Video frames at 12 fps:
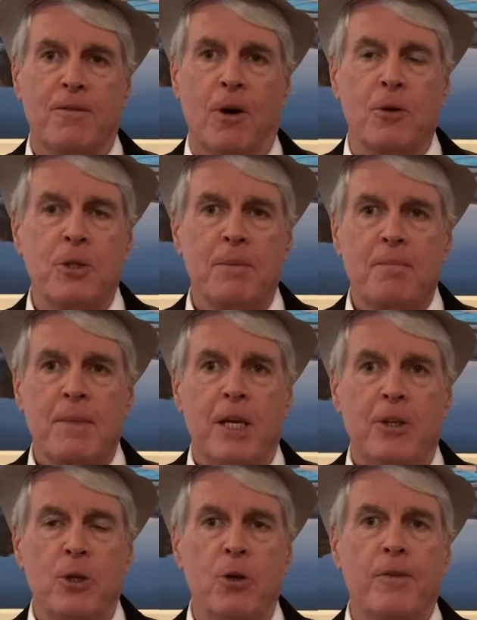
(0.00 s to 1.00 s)
Folks,
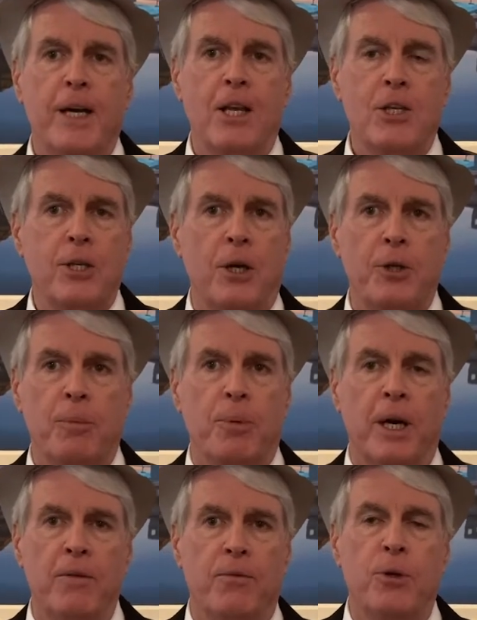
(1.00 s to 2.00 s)
you've got such a
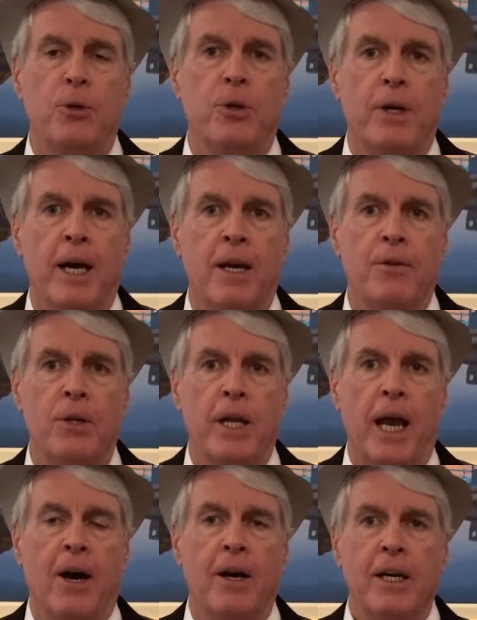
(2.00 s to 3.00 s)
bright future ahead of you
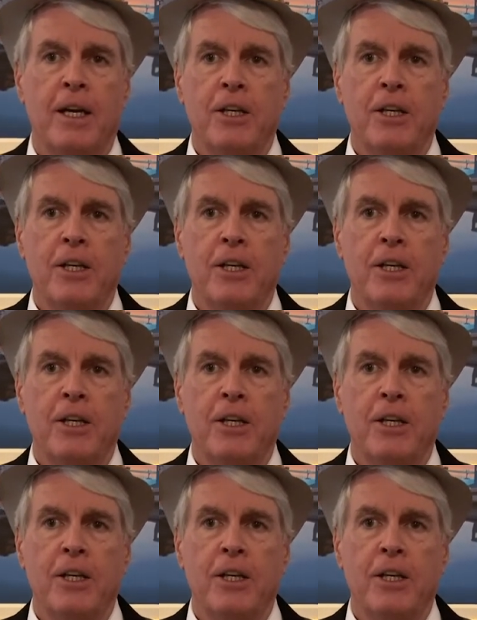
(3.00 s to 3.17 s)
now.